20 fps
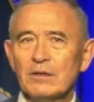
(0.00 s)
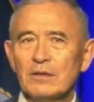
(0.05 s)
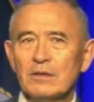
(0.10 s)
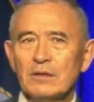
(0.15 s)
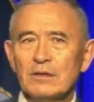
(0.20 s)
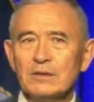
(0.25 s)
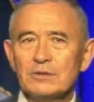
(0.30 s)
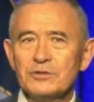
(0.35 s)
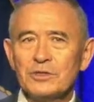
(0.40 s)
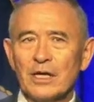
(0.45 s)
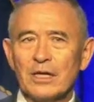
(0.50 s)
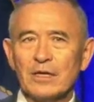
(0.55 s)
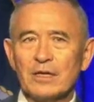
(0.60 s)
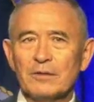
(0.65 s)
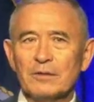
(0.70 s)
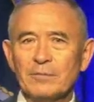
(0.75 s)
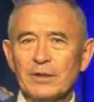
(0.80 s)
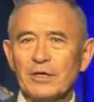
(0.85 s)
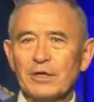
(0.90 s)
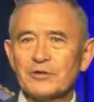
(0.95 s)
China,
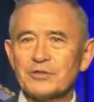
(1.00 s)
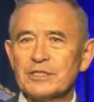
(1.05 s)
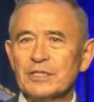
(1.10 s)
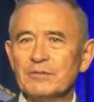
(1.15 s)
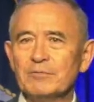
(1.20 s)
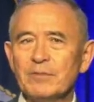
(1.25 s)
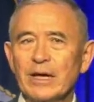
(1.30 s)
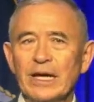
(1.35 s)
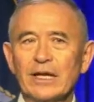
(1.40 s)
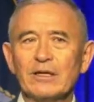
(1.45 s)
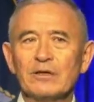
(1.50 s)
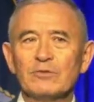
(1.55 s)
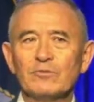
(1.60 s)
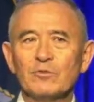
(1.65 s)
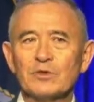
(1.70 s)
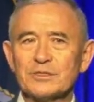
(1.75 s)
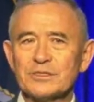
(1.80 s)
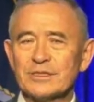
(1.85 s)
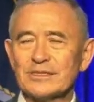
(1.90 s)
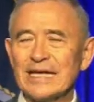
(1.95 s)
PRC mainland
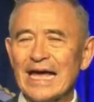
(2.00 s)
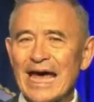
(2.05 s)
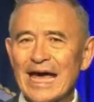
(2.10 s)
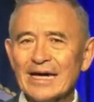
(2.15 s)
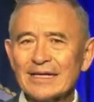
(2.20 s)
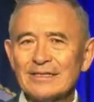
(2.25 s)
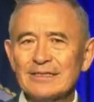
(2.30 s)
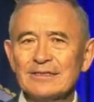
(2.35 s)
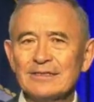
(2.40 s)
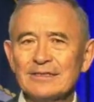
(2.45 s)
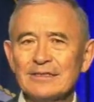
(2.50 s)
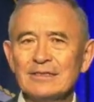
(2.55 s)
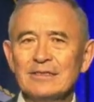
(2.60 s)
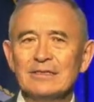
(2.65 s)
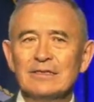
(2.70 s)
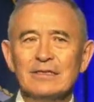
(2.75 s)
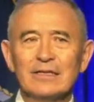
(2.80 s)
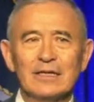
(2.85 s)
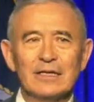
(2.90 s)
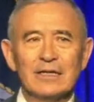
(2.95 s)
was attacked,
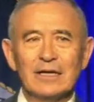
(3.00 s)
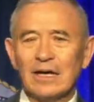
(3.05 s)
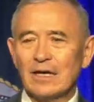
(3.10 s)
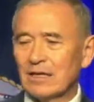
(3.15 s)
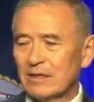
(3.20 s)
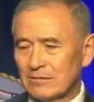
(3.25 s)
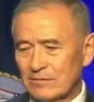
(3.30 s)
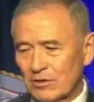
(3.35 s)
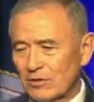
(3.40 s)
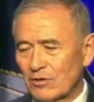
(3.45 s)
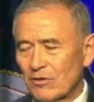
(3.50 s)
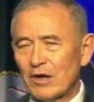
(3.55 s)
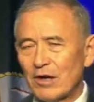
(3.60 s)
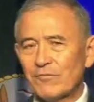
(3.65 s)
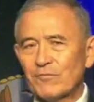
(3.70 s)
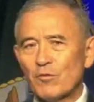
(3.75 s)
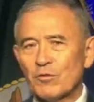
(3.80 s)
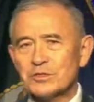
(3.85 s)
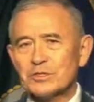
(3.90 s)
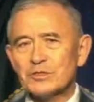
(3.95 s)
uh, their ground
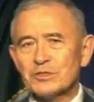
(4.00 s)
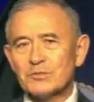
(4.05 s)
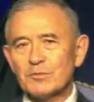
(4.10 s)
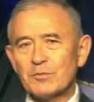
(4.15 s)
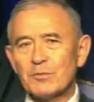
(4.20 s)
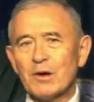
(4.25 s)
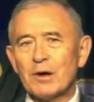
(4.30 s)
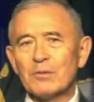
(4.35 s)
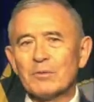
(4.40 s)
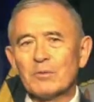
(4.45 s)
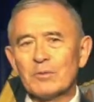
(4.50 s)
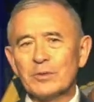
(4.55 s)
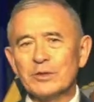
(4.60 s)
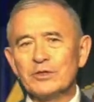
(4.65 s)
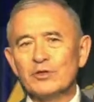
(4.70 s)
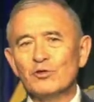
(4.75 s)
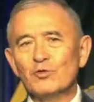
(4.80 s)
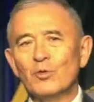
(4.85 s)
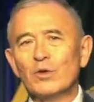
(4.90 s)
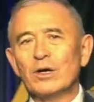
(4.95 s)
forces would probably
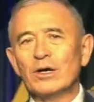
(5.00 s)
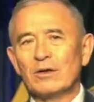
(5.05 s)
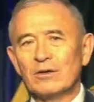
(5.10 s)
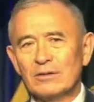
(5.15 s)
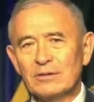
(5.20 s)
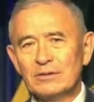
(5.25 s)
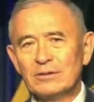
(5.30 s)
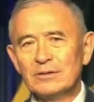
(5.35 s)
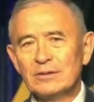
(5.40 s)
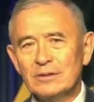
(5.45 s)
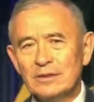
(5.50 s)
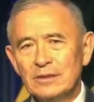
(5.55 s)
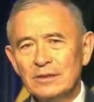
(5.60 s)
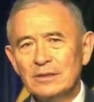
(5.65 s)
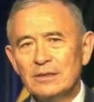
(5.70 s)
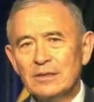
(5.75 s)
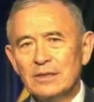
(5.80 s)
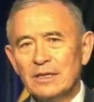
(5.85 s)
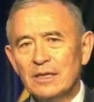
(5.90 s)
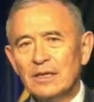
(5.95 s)
do well.
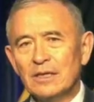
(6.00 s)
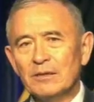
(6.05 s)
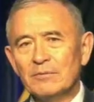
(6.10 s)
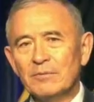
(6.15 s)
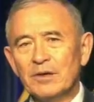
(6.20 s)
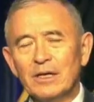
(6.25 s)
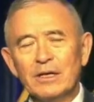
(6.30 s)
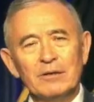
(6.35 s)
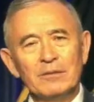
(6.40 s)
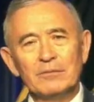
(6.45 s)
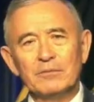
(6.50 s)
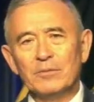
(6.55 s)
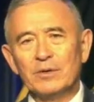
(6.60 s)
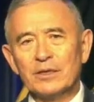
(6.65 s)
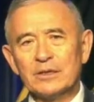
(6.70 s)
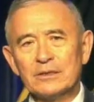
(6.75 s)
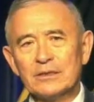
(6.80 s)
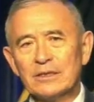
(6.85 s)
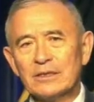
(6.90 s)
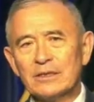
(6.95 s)
Uh, but but
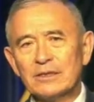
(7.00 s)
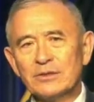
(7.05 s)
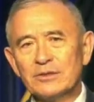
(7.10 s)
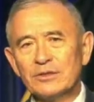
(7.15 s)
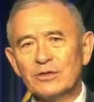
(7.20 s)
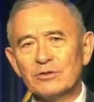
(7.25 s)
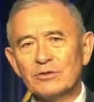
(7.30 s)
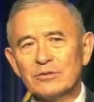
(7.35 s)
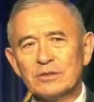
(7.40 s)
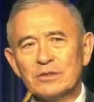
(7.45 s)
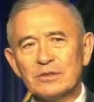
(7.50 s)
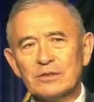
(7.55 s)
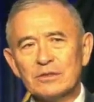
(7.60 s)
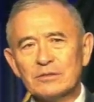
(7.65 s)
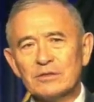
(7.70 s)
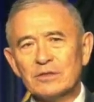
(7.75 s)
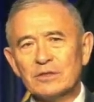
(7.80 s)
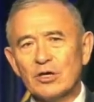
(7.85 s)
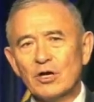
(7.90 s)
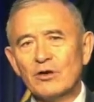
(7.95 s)
uh, you know, to,
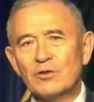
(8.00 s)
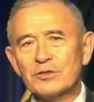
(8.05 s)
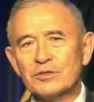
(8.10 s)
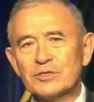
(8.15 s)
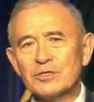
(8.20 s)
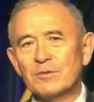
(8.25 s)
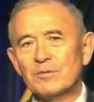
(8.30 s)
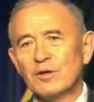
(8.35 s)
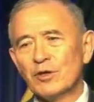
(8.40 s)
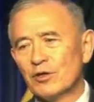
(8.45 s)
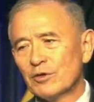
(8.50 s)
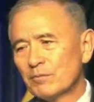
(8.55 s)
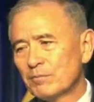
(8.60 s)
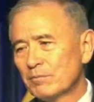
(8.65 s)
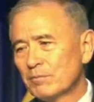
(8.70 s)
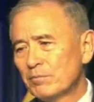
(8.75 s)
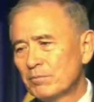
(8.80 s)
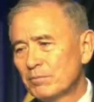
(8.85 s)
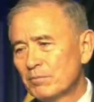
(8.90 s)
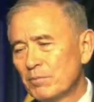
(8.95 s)
to go to some other
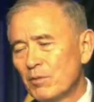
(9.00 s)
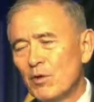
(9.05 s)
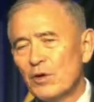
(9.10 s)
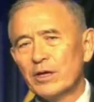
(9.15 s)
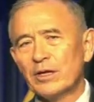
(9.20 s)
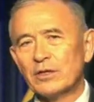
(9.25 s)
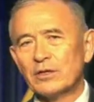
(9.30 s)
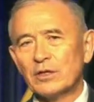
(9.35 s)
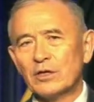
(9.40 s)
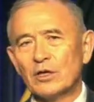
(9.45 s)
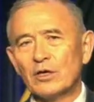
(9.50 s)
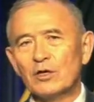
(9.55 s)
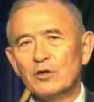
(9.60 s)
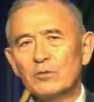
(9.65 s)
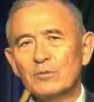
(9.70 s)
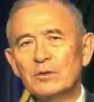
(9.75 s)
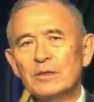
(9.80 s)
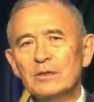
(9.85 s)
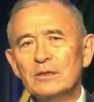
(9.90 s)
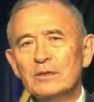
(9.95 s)
point in the globe
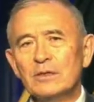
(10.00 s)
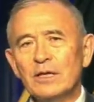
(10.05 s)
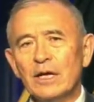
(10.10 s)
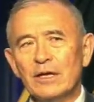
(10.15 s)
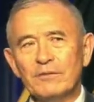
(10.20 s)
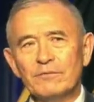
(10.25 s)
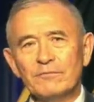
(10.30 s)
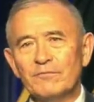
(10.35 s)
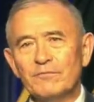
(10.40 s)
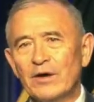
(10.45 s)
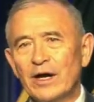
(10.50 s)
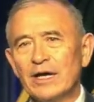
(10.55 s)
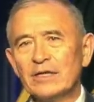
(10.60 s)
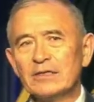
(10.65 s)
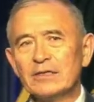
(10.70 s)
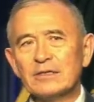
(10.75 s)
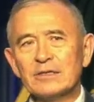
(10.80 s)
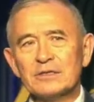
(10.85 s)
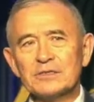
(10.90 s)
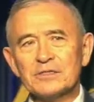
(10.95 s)
and fight
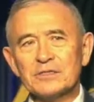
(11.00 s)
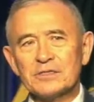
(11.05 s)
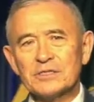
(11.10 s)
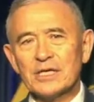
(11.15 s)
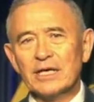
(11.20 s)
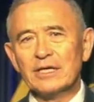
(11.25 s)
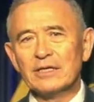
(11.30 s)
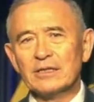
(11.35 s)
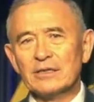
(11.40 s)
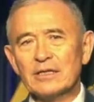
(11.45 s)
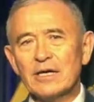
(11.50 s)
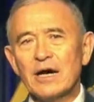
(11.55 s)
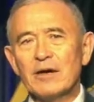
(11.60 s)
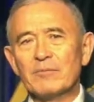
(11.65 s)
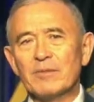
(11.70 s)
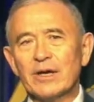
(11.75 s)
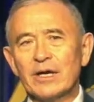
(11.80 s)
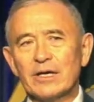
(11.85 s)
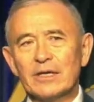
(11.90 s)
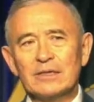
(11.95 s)
a sustained
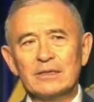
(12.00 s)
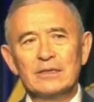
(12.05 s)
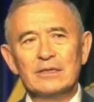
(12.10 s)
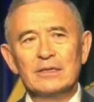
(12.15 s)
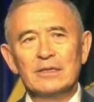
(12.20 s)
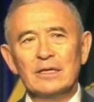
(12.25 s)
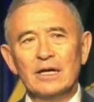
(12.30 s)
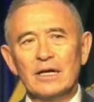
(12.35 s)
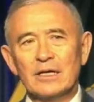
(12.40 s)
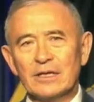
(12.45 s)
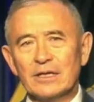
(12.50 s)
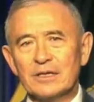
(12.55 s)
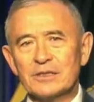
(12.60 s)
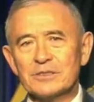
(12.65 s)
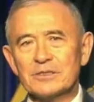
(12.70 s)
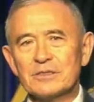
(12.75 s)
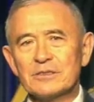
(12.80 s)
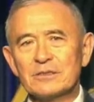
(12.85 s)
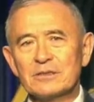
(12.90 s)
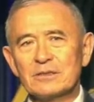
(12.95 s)
combat
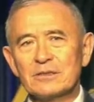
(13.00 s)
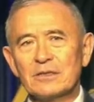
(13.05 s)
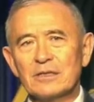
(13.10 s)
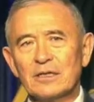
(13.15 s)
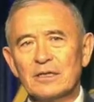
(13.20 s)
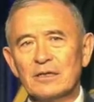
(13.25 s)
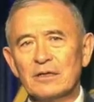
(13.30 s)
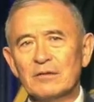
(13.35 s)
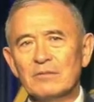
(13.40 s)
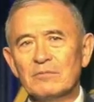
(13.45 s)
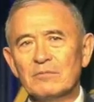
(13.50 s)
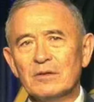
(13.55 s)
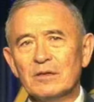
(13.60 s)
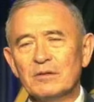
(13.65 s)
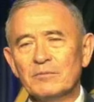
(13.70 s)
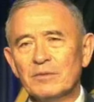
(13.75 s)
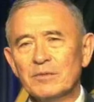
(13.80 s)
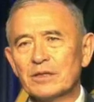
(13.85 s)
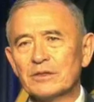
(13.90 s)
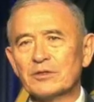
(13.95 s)
against uh, uh,
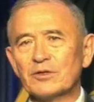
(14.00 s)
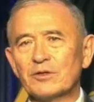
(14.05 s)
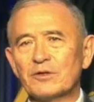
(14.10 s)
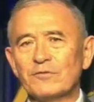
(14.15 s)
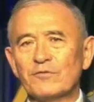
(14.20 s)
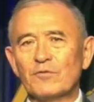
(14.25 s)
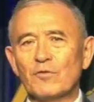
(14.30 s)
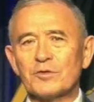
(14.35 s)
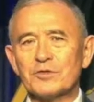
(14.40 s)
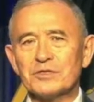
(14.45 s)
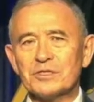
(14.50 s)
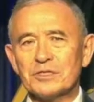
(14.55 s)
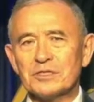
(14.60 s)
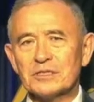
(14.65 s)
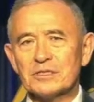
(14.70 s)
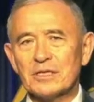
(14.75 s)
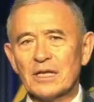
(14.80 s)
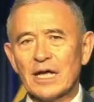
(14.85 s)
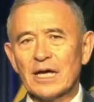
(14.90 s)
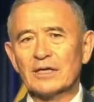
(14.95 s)
military forces
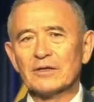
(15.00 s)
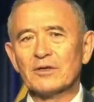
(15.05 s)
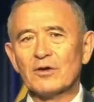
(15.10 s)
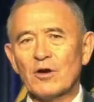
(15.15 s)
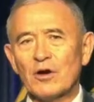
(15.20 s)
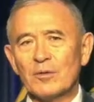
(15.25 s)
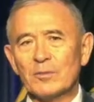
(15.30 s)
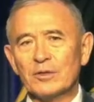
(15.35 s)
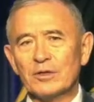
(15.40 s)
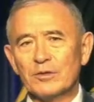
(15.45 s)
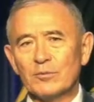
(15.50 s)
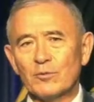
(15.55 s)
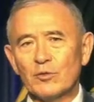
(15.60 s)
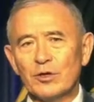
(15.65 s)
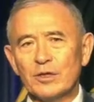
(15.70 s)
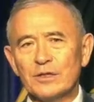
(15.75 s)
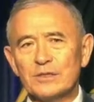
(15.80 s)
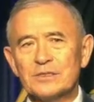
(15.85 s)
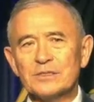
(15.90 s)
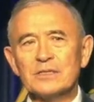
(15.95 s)
like the Army and the
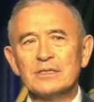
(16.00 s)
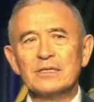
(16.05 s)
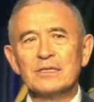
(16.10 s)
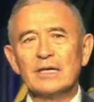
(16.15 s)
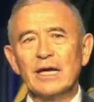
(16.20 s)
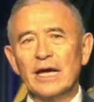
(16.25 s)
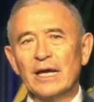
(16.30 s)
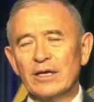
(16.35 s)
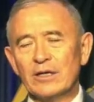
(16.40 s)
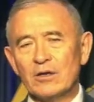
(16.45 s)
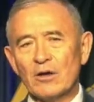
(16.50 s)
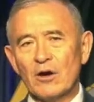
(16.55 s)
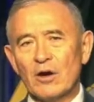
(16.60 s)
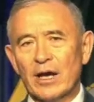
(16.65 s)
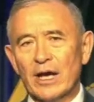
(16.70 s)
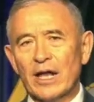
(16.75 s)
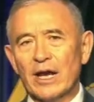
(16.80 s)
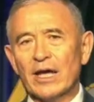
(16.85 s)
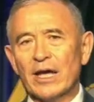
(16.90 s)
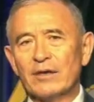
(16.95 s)
Marines and our
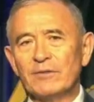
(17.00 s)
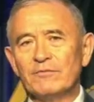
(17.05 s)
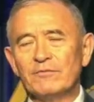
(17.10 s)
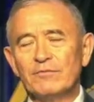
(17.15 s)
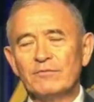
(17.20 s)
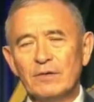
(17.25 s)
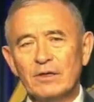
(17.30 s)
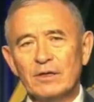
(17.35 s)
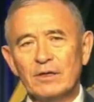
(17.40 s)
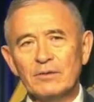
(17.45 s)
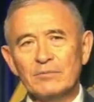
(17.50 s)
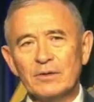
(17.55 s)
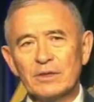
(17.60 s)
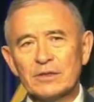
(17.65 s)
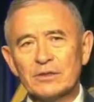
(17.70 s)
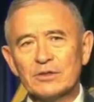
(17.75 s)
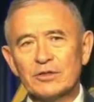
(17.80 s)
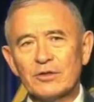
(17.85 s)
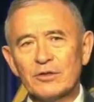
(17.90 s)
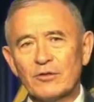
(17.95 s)
allied uh,
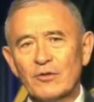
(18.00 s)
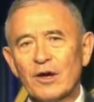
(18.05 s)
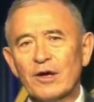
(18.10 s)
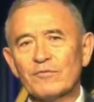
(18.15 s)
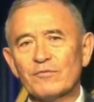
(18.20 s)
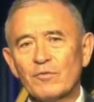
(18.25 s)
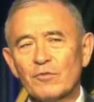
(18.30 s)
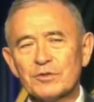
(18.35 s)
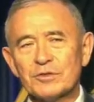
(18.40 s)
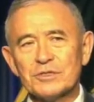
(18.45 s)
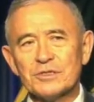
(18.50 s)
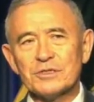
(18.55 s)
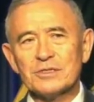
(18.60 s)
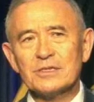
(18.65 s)
military ground forces,